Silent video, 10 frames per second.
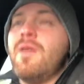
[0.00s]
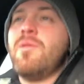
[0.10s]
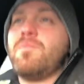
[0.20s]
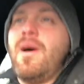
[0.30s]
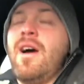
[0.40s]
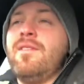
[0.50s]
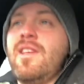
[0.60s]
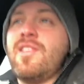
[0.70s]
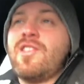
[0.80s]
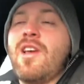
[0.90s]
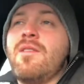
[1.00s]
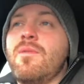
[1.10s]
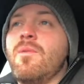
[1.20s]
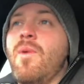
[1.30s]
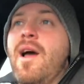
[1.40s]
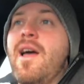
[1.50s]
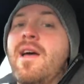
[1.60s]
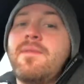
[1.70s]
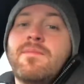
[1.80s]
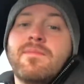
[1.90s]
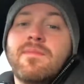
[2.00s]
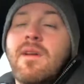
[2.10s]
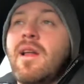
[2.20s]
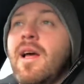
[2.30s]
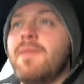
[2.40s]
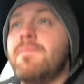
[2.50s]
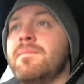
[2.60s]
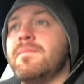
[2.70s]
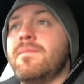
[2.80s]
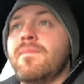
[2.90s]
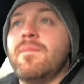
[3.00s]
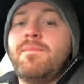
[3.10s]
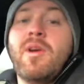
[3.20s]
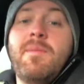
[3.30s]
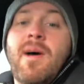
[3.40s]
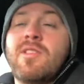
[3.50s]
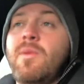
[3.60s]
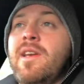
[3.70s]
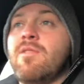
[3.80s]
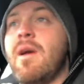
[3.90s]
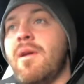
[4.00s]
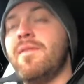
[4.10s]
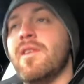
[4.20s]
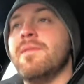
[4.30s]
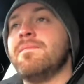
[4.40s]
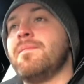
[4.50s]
was behind this stunt where body parts were hidden around London.